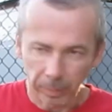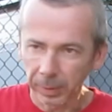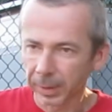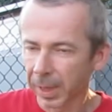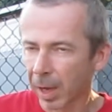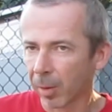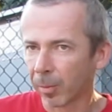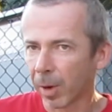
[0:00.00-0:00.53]

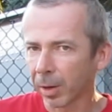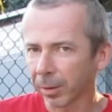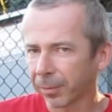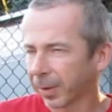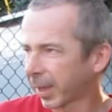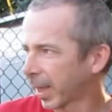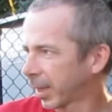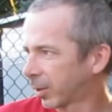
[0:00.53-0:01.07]
Now,
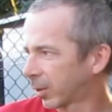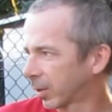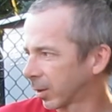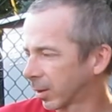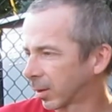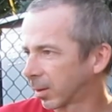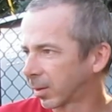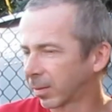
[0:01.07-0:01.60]

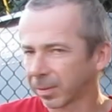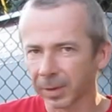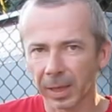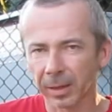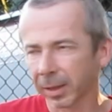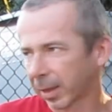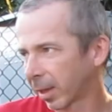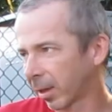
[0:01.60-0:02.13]
modifications,
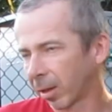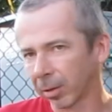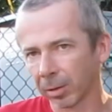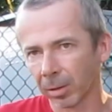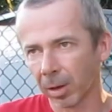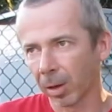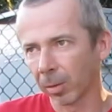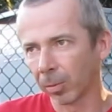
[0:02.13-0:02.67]
and again
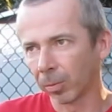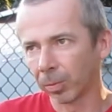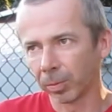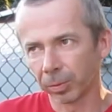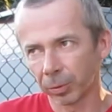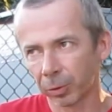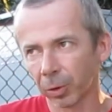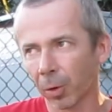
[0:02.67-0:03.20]
I'll
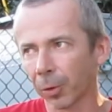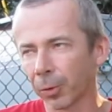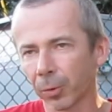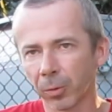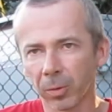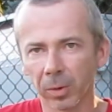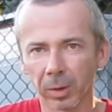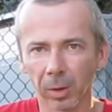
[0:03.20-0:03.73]
show
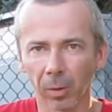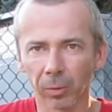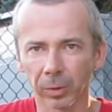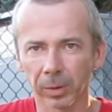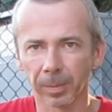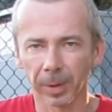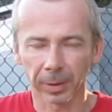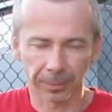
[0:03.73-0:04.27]
you
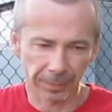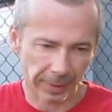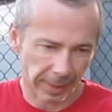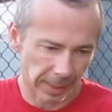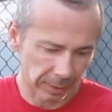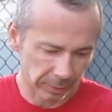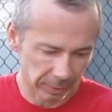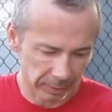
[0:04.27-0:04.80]
those
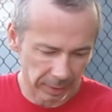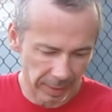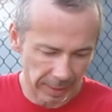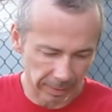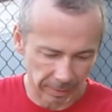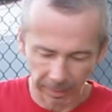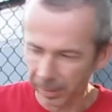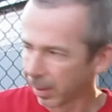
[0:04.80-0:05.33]
modifications
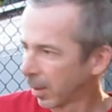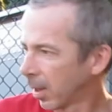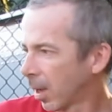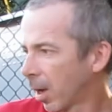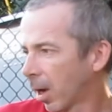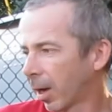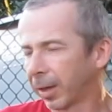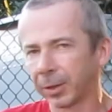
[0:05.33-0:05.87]
later.
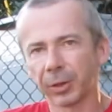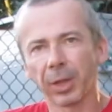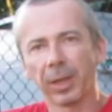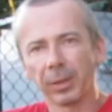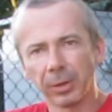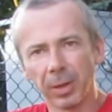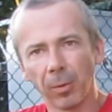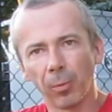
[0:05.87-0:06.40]
I
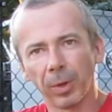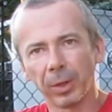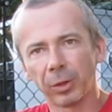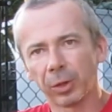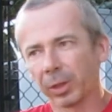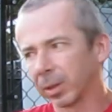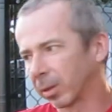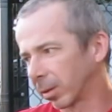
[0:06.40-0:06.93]
changed the
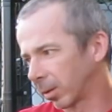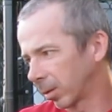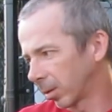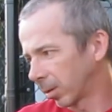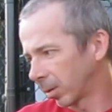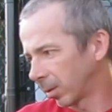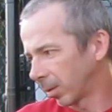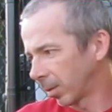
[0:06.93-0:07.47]
windshield.
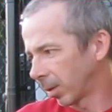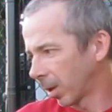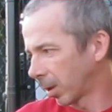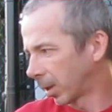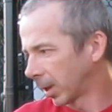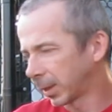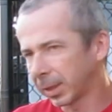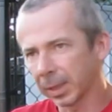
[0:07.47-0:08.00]

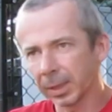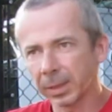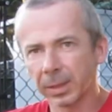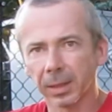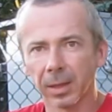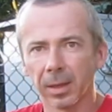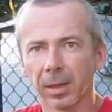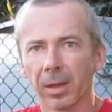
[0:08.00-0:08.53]
This
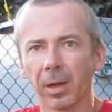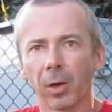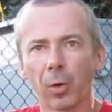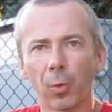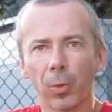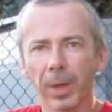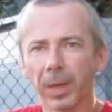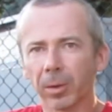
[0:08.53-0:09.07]
is
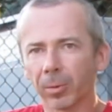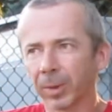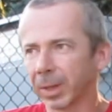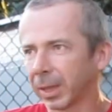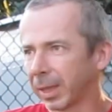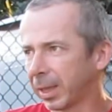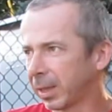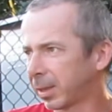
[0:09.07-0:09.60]
quick
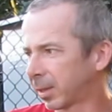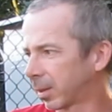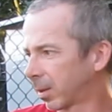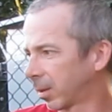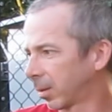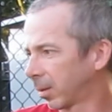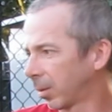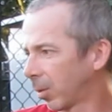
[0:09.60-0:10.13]
release
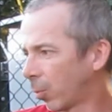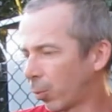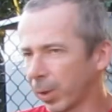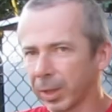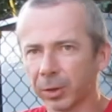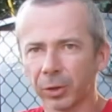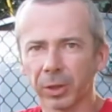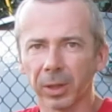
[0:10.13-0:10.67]

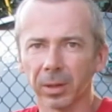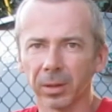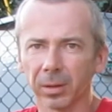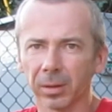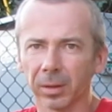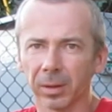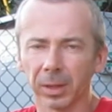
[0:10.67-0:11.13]
windshield.